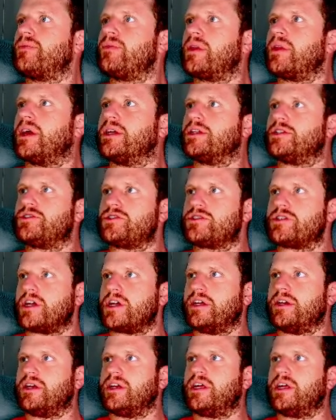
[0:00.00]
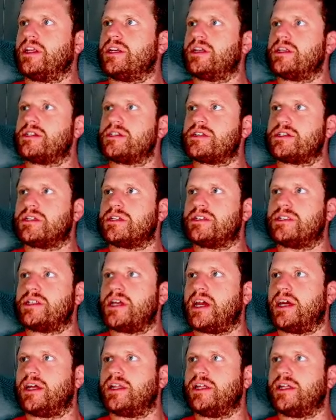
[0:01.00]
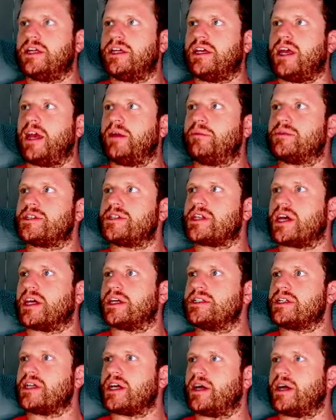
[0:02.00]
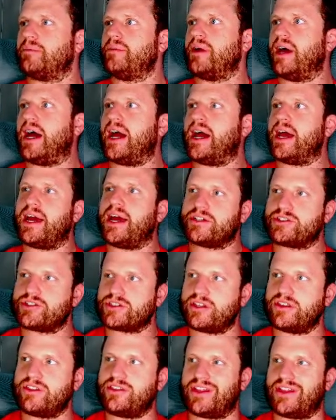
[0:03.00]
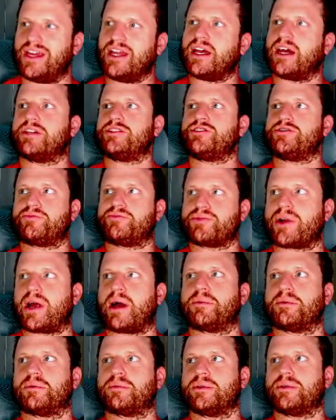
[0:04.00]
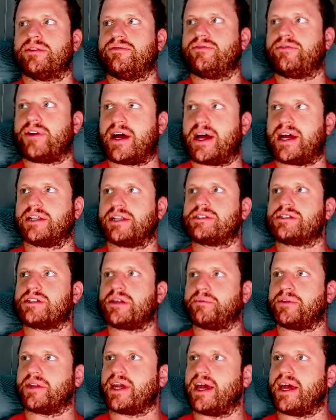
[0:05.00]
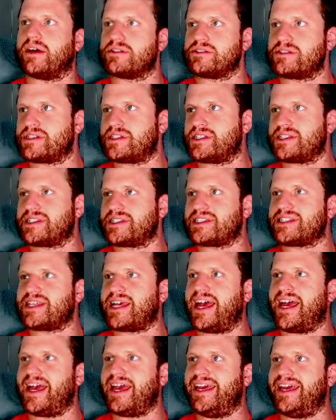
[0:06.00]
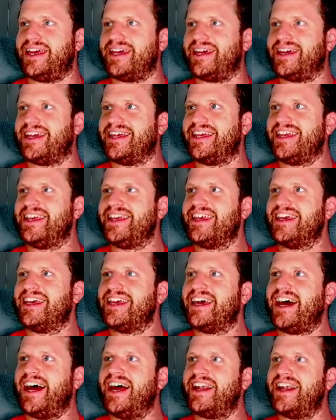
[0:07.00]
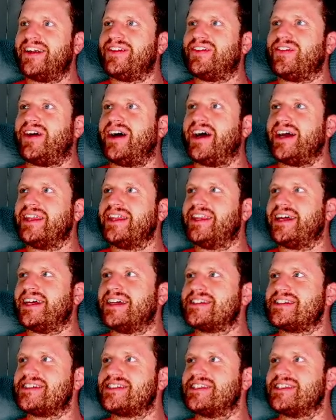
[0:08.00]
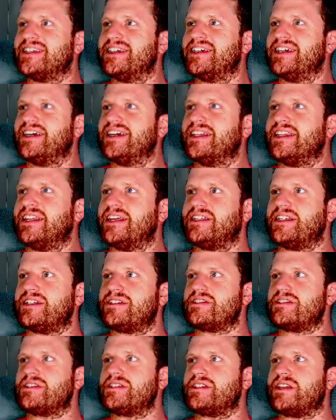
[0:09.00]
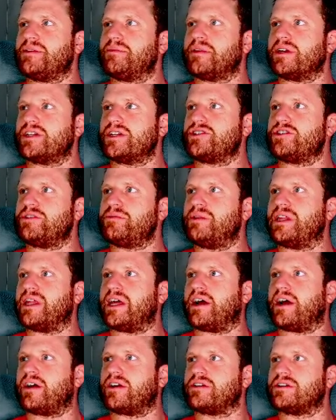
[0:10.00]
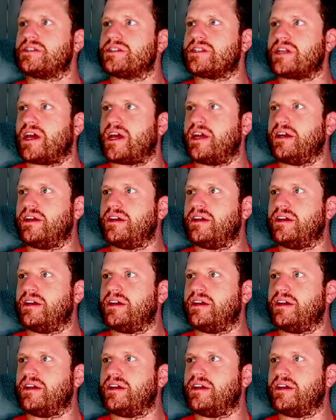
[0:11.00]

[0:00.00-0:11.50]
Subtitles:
Interesting. It is daily game design time. I actually think I should probably find something else to say. I don't know why that doesn't seem like it should be that hard to say,